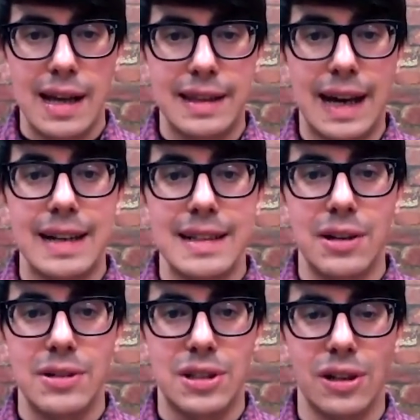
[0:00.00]
that's
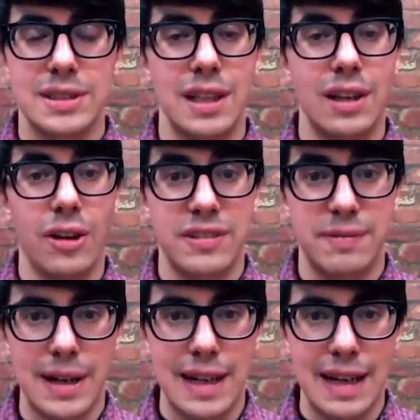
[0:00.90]
going to cost a lot of
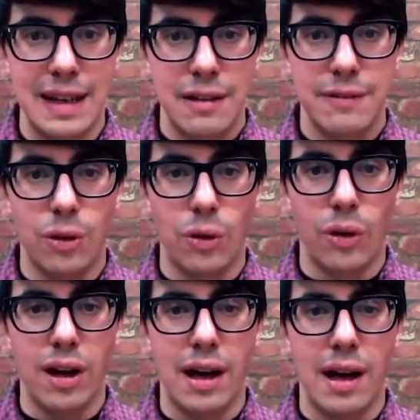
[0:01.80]
money
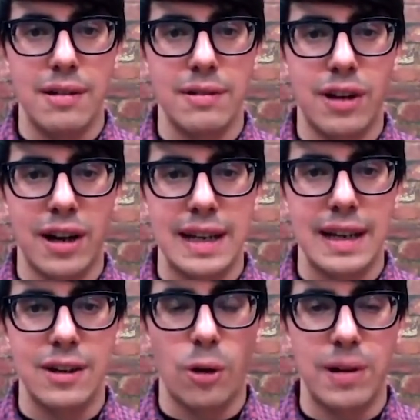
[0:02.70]
for uh, running
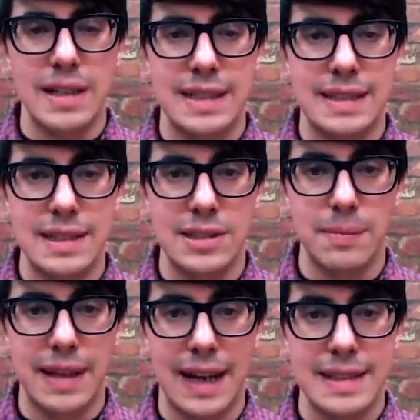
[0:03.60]
an operating
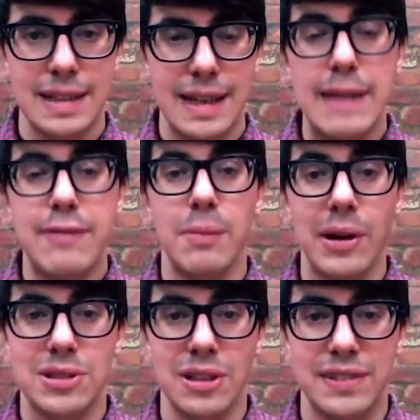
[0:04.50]
system that even
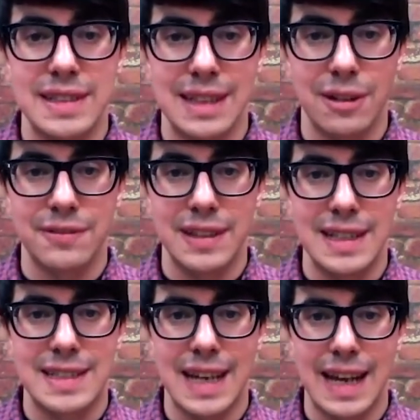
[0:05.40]
Microsoft itself
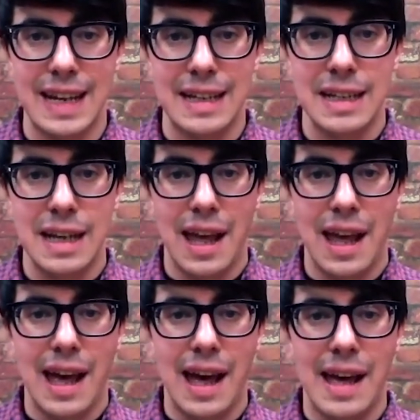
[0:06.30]
is saying
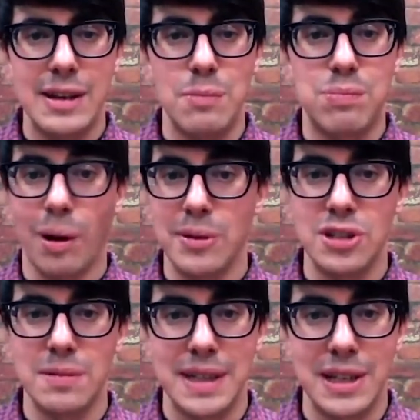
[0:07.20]
you probably
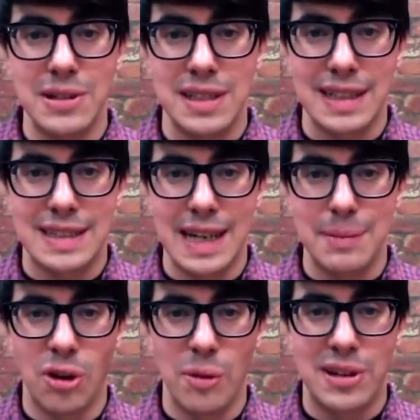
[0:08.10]
shouldn't be using this
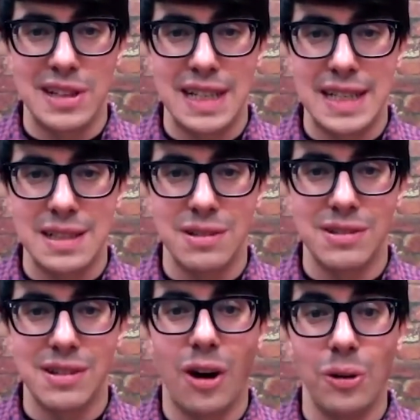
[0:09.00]
anymore because it's
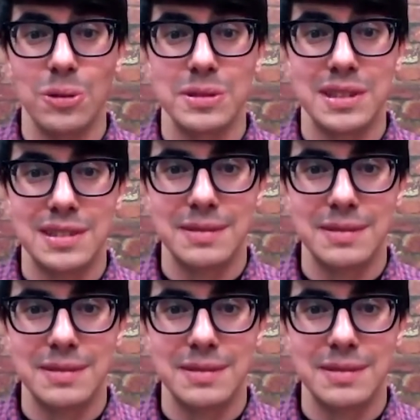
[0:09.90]
old.